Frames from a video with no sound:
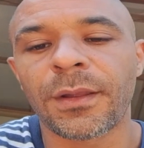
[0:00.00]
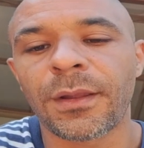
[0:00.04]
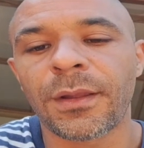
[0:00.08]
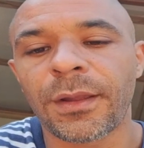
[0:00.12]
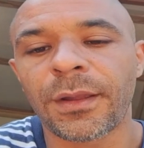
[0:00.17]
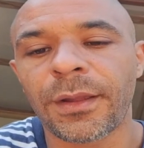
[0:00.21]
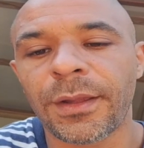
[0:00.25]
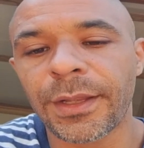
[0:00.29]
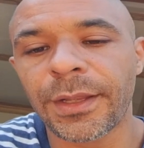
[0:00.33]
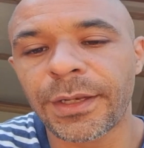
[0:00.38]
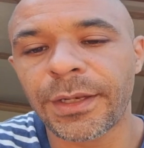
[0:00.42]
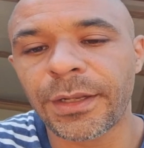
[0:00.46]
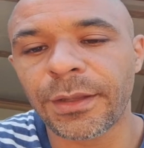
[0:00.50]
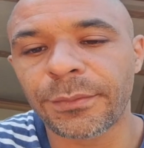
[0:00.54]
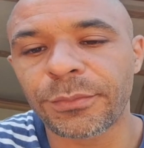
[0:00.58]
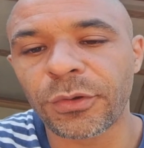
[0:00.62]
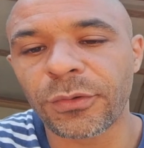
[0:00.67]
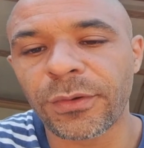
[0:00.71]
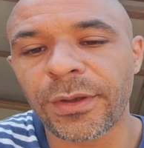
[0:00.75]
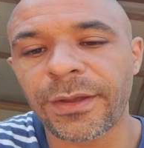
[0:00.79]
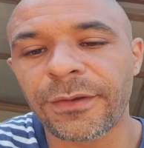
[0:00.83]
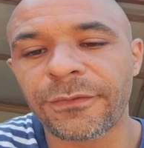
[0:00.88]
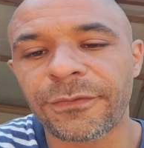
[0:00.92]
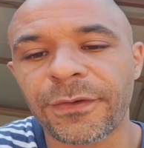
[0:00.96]

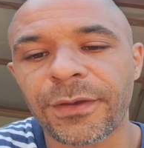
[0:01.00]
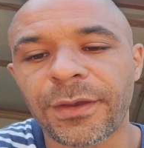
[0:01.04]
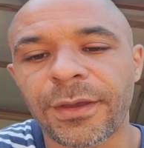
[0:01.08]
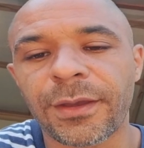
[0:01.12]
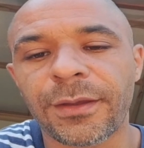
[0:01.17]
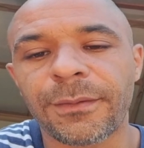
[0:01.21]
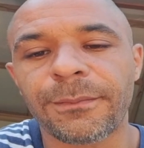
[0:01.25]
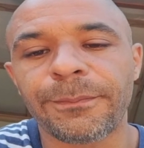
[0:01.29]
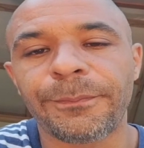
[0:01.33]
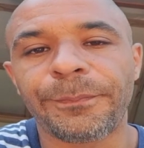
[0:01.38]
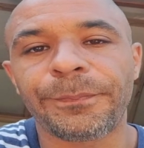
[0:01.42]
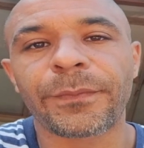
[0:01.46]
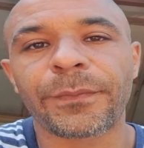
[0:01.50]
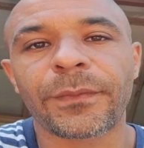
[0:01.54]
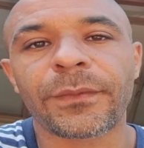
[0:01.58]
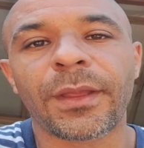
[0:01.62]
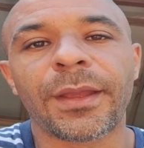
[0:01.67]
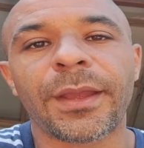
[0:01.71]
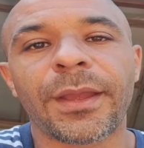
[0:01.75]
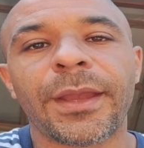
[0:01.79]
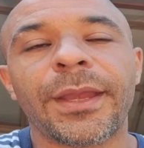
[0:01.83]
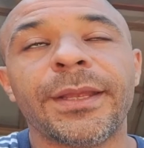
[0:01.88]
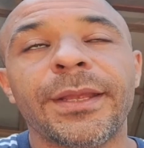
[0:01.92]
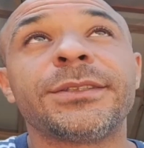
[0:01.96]
NWA fan?
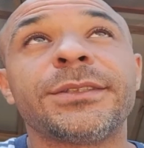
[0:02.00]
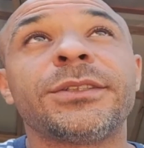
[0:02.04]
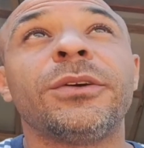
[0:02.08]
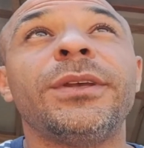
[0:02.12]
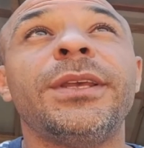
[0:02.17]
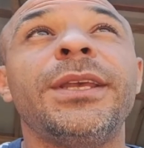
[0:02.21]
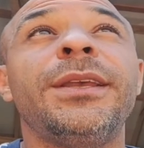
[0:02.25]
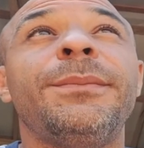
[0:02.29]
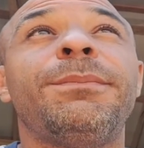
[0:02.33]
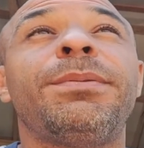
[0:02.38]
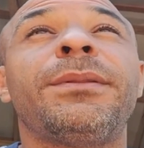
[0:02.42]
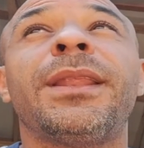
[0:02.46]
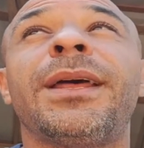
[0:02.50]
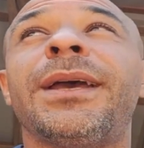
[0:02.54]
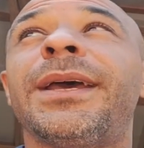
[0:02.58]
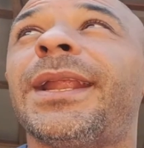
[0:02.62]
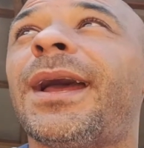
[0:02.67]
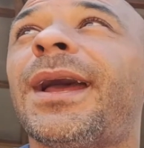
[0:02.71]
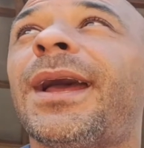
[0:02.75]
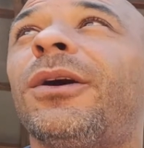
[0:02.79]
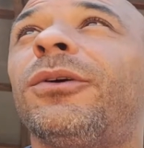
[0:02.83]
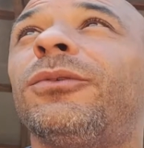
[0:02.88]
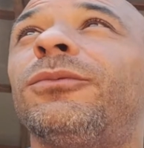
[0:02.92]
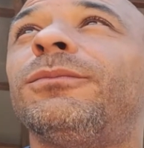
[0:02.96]
And so he pled
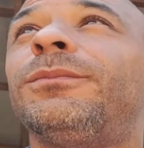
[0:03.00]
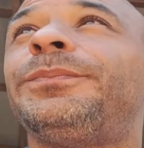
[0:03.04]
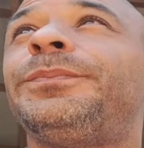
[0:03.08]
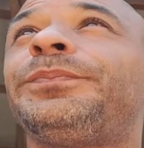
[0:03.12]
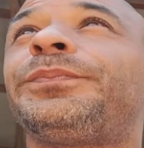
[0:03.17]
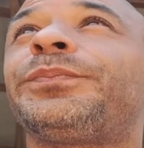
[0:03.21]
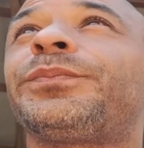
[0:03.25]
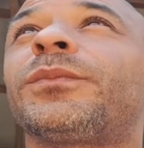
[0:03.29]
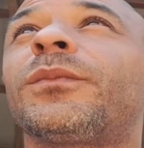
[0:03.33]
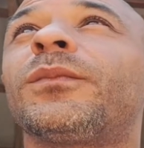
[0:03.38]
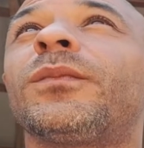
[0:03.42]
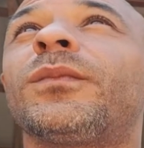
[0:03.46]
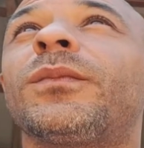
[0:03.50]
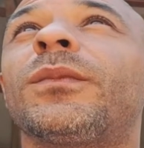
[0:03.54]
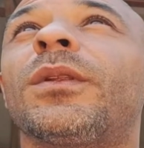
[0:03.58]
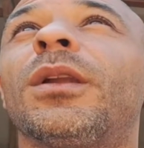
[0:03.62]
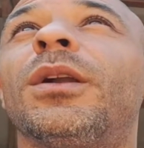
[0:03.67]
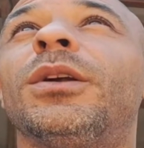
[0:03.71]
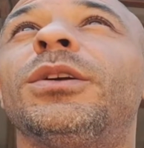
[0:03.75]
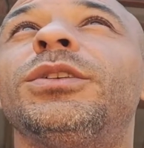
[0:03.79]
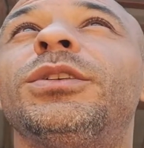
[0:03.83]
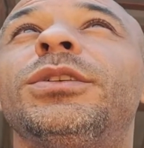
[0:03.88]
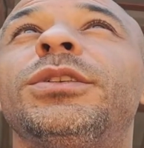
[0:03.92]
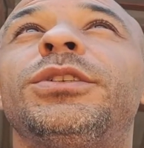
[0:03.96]
out
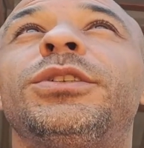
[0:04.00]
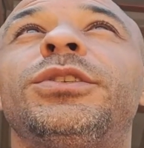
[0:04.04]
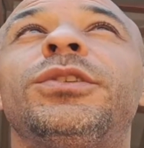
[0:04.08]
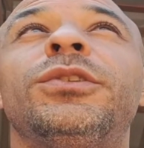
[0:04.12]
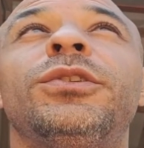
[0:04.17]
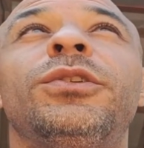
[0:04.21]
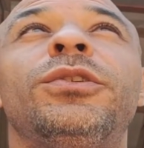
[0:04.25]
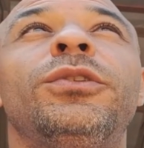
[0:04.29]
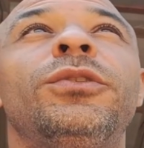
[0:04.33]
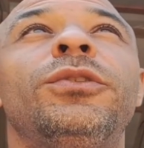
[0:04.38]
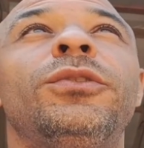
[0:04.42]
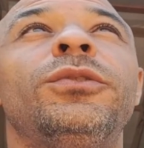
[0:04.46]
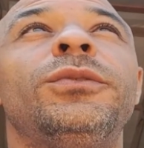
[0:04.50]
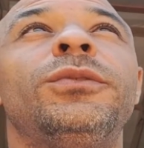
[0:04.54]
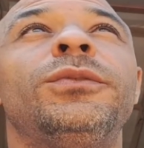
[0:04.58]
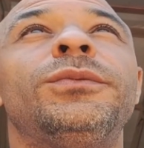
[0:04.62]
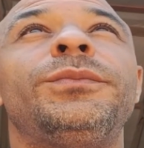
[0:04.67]
to